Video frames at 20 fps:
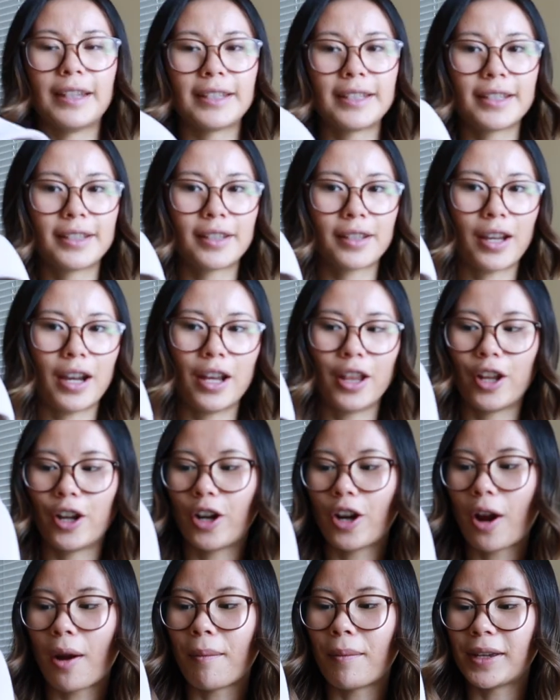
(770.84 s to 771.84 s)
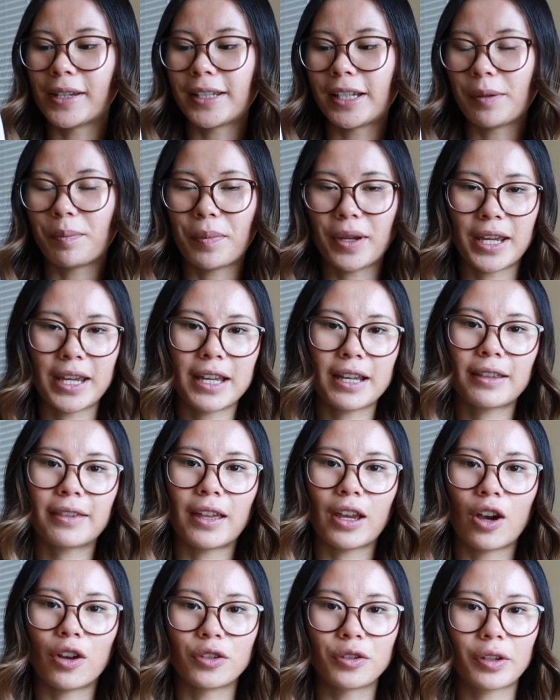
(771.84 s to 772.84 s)
This is the color Misty Pink.
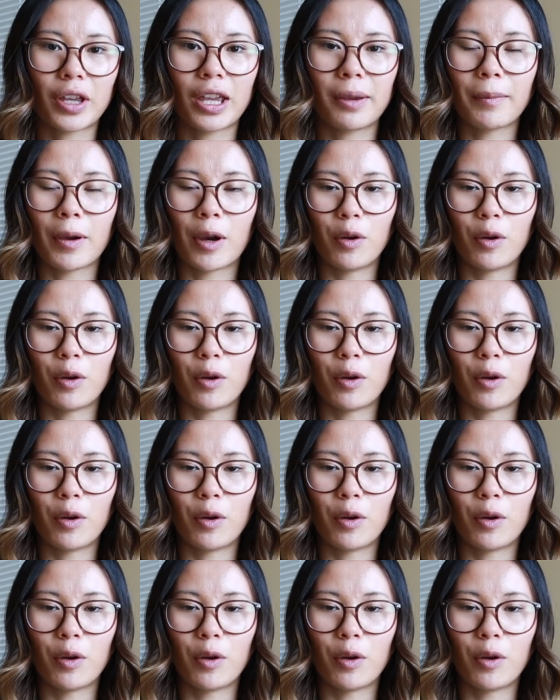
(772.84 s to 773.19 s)
They also came